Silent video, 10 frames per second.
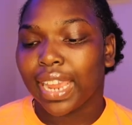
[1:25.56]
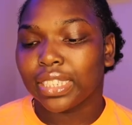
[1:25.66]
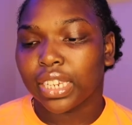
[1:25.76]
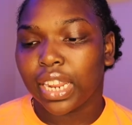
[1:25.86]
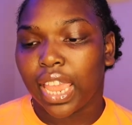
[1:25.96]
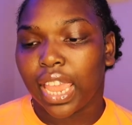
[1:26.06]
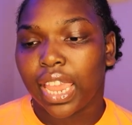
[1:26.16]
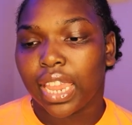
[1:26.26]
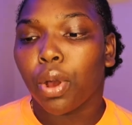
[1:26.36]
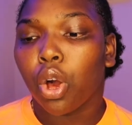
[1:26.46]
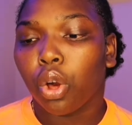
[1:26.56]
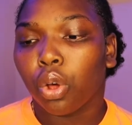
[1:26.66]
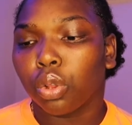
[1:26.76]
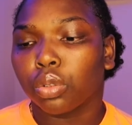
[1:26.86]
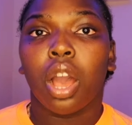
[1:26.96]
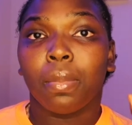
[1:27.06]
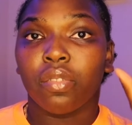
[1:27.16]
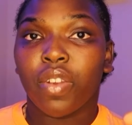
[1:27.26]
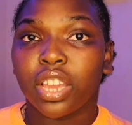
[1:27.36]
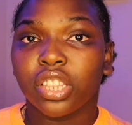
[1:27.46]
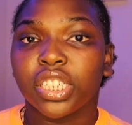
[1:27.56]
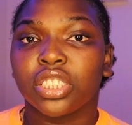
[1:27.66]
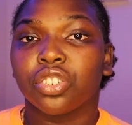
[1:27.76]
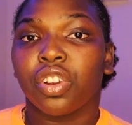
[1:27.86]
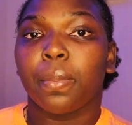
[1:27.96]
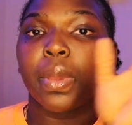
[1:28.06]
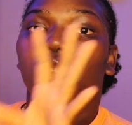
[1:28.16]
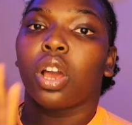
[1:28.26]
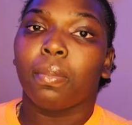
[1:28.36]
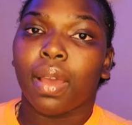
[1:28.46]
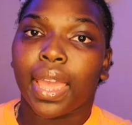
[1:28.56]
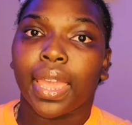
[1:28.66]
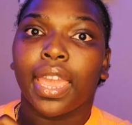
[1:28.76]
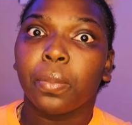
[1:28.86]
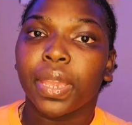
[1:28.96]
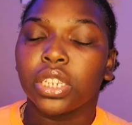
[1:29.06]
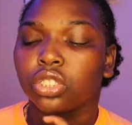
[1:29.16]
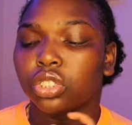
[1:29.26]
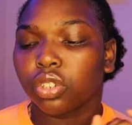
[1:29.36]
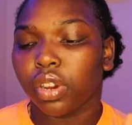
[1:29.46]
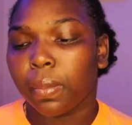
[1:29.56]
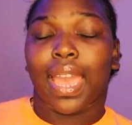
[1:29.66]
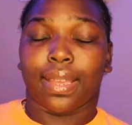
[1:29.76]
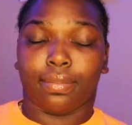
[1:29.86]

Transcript: I did a poll on my regular Instagram and on my hair page Instagram.